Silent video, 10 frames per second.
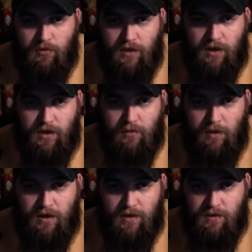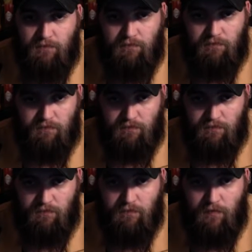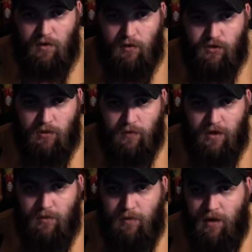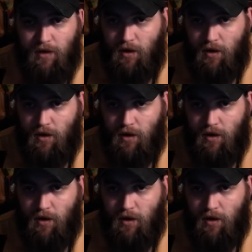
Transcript: I could make those already, but I